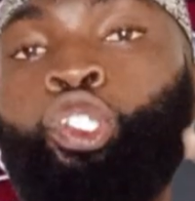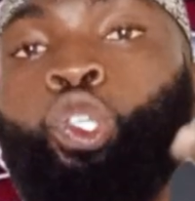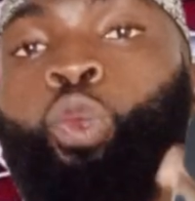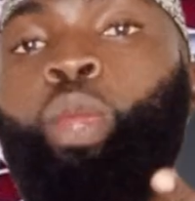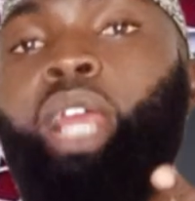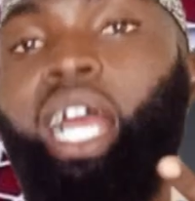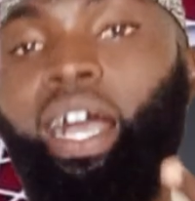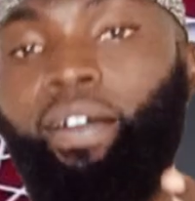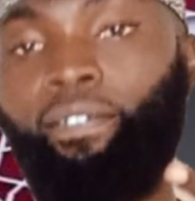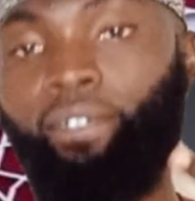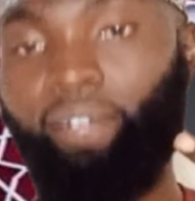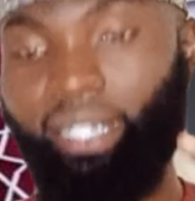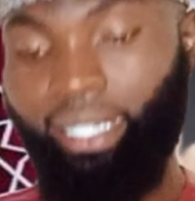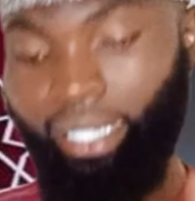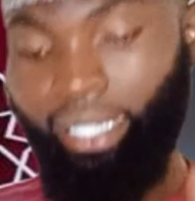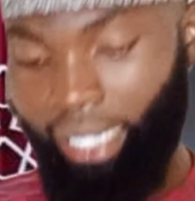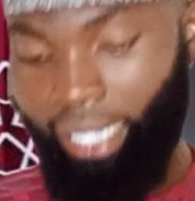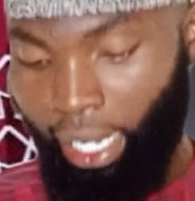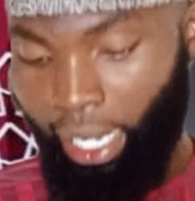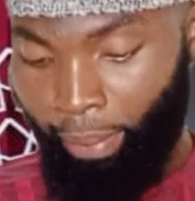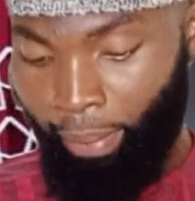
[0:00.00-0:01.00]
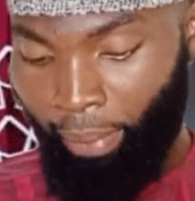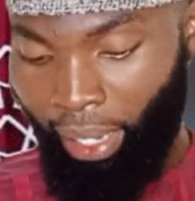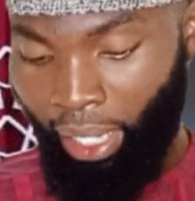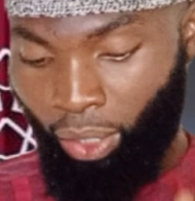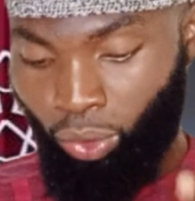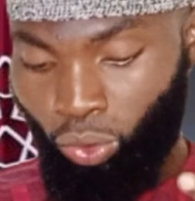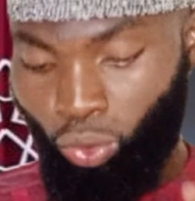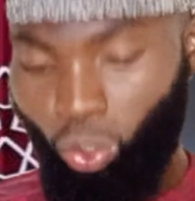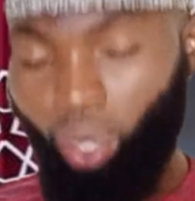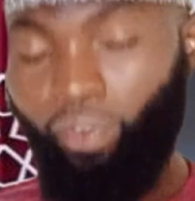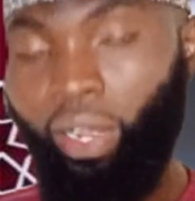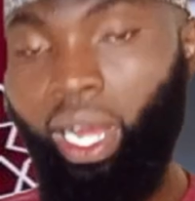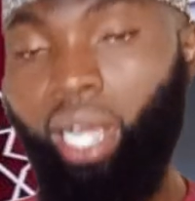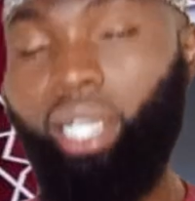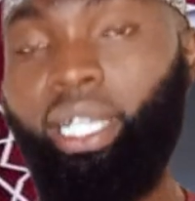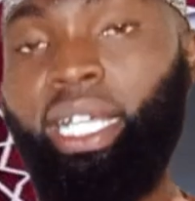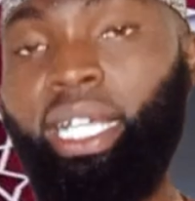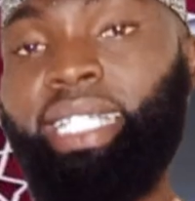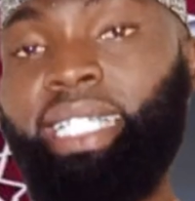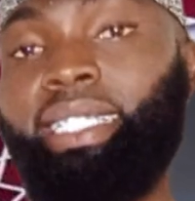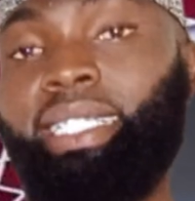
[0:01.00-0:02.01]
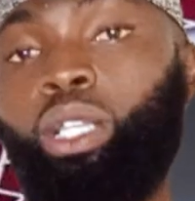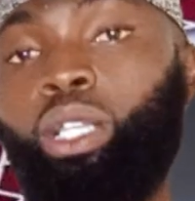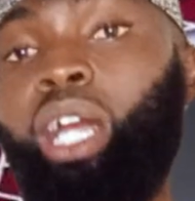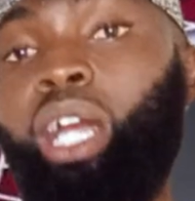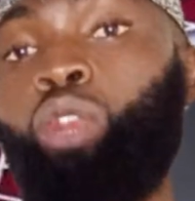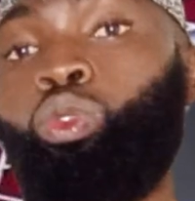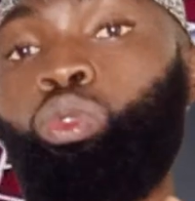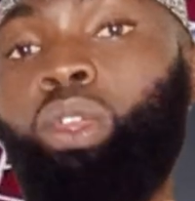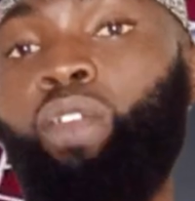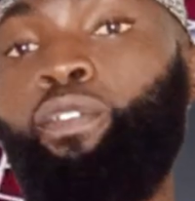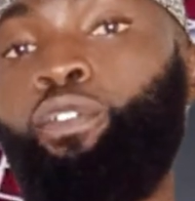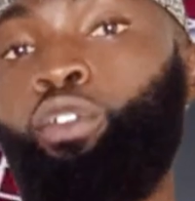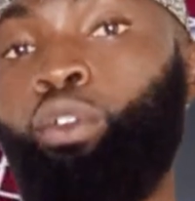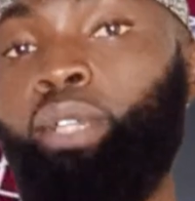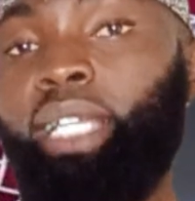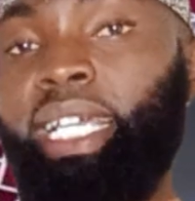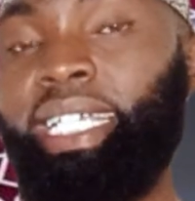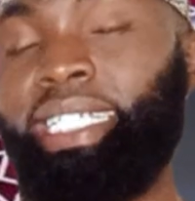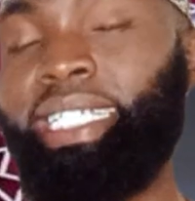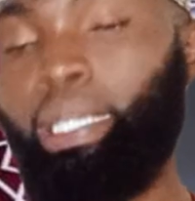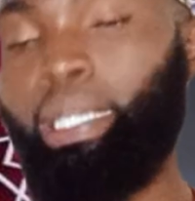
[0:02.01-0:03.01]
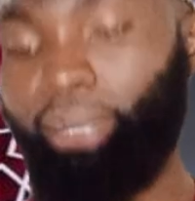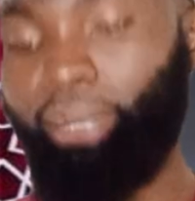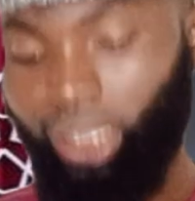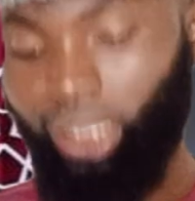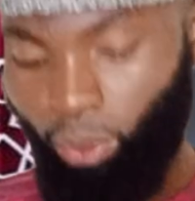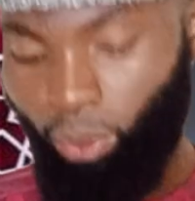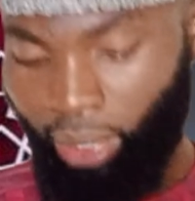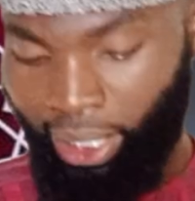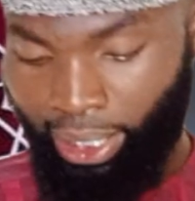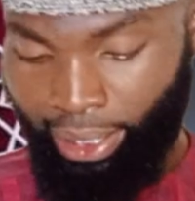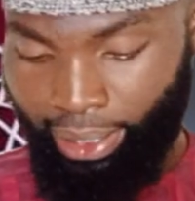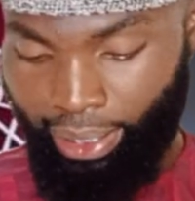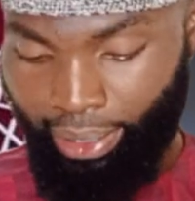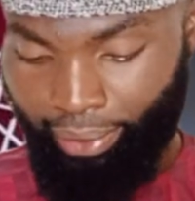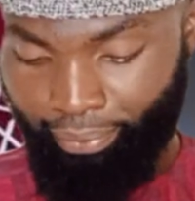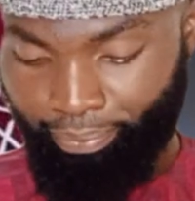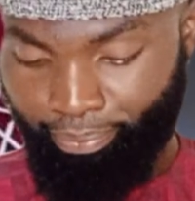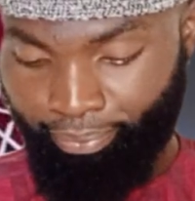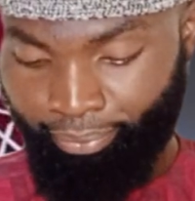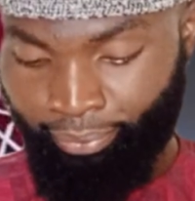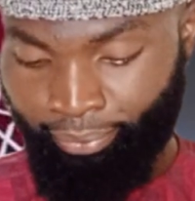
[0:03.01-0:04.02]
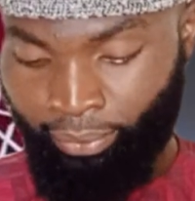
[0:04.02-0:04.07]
So we have at-tiflu laysa bijaw'ana.